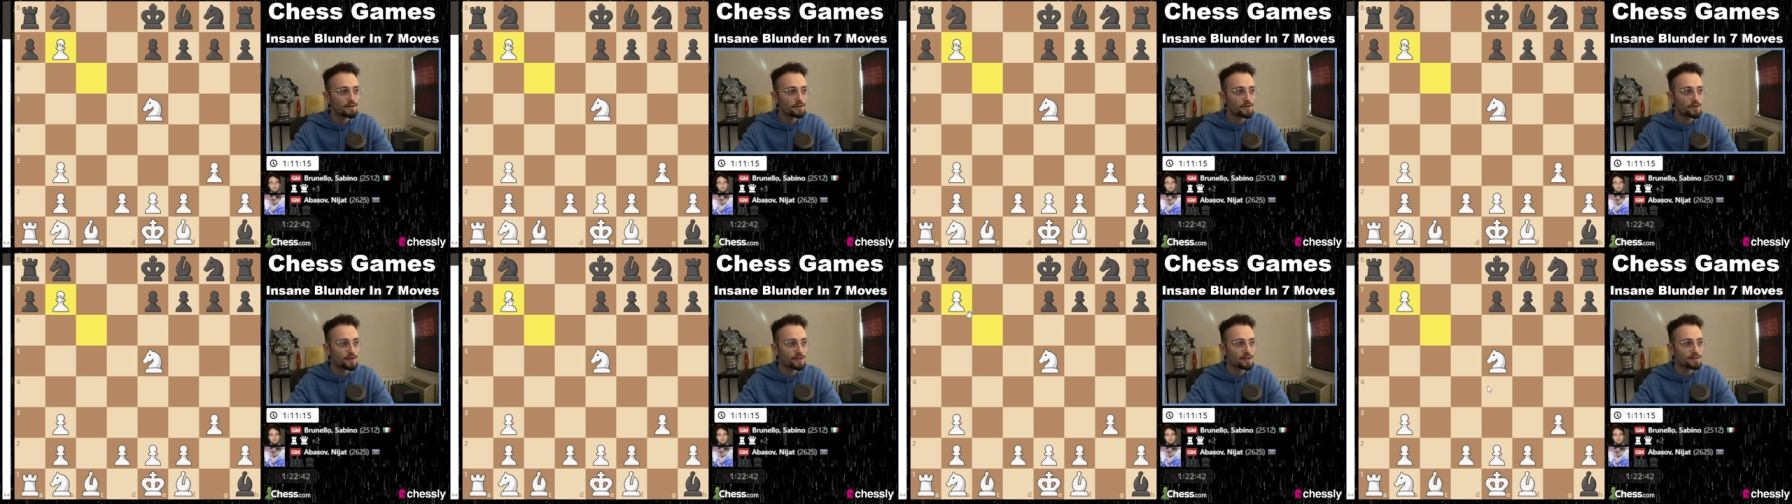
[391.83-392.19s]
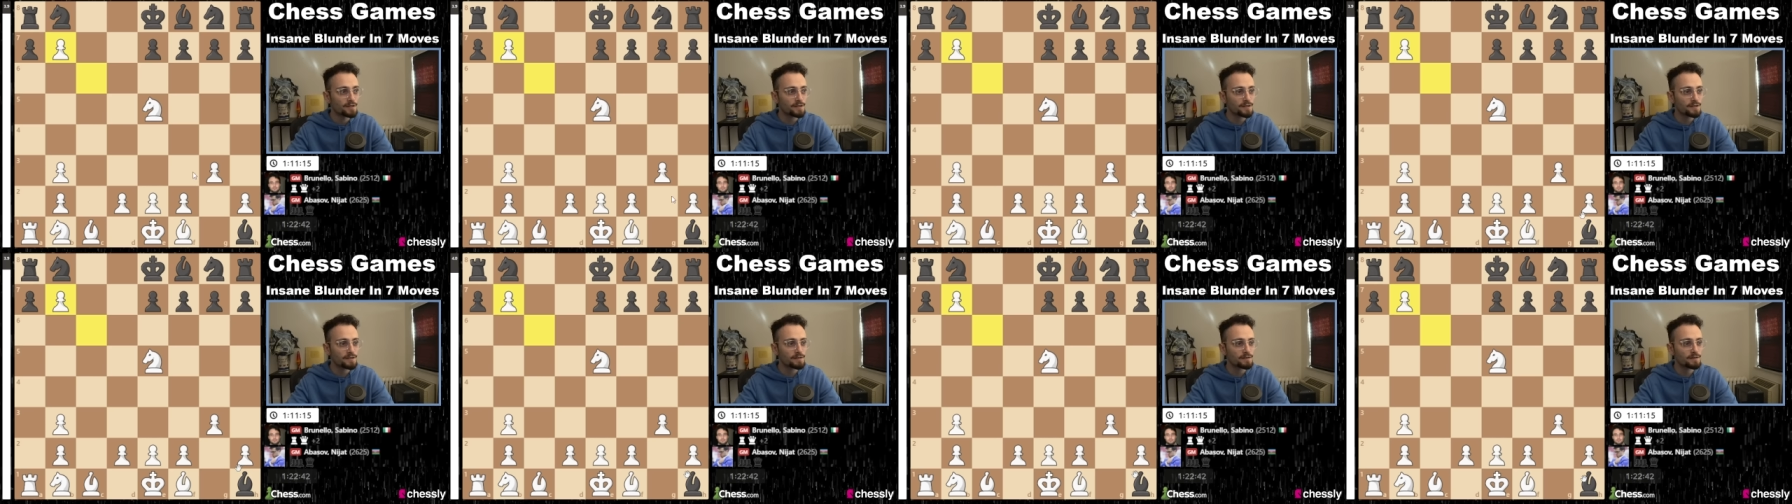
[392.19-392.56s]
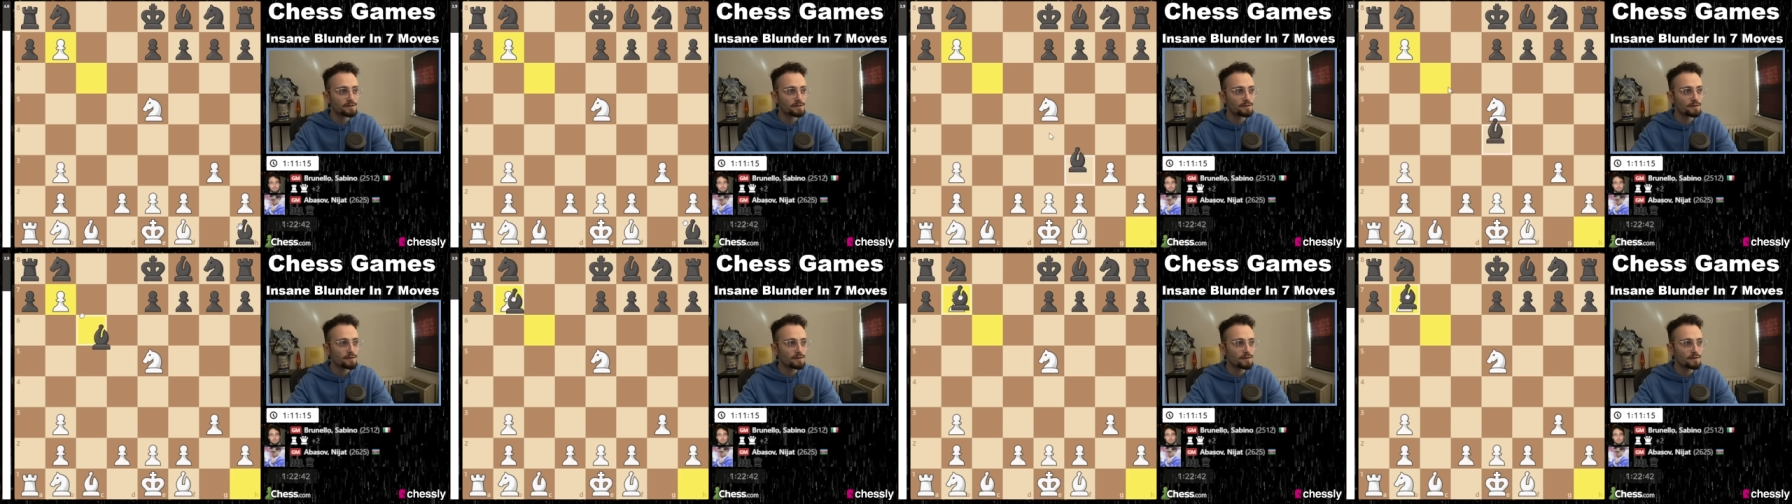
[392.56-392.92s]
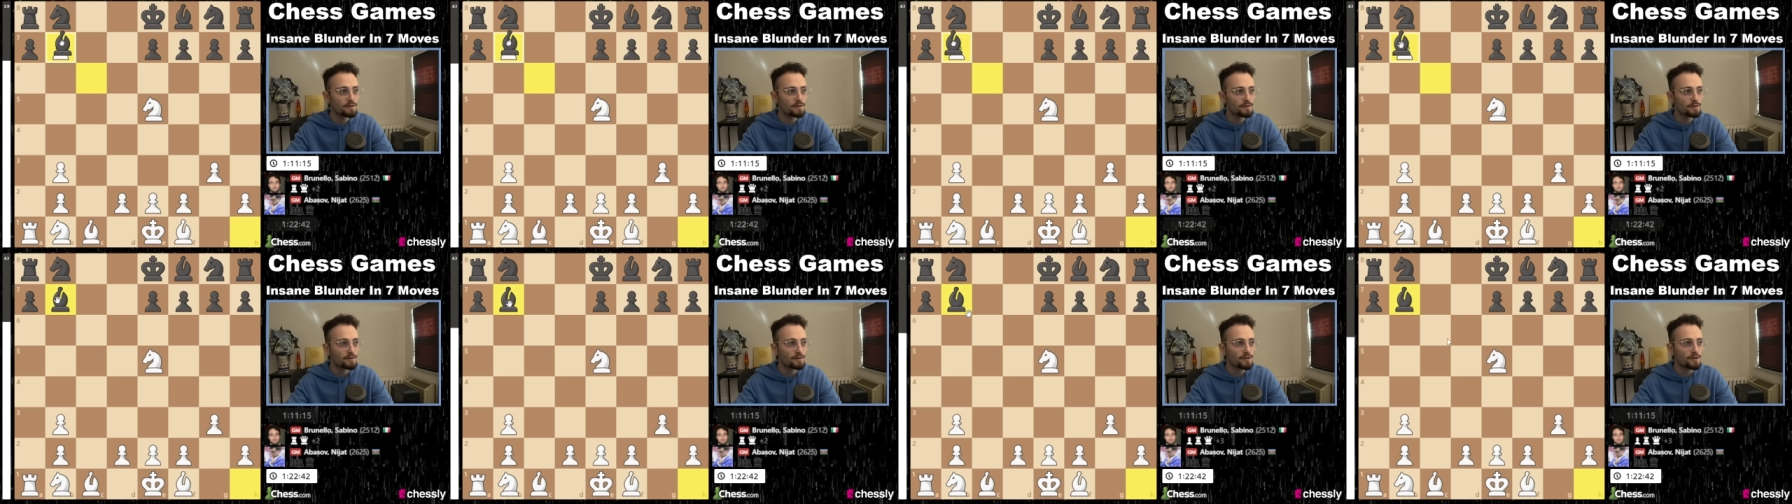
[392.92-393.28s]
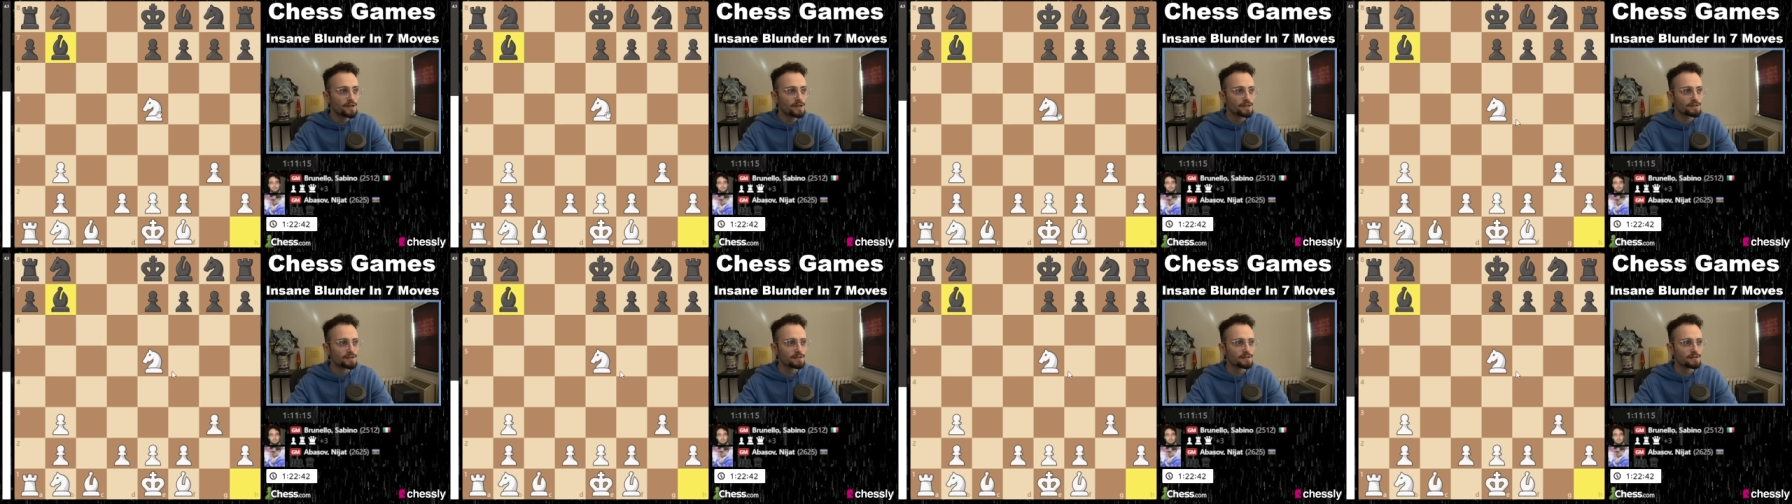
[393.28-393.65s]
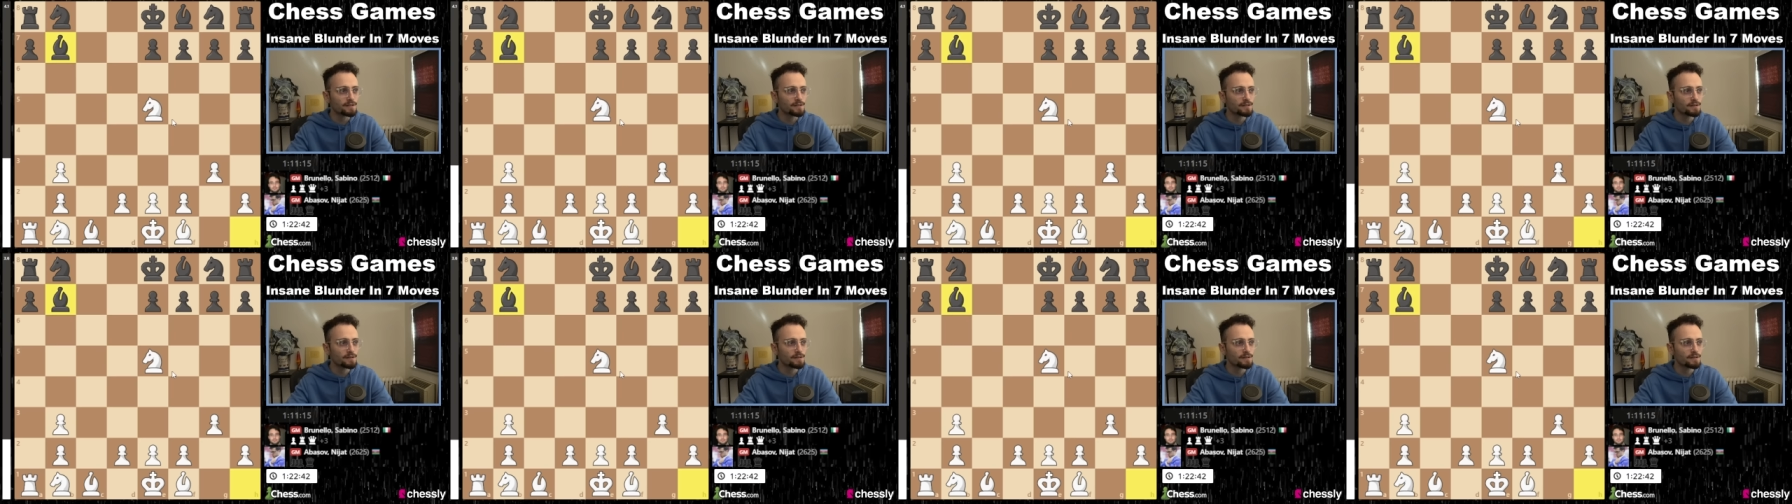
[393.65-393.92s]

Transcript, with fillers: this, this.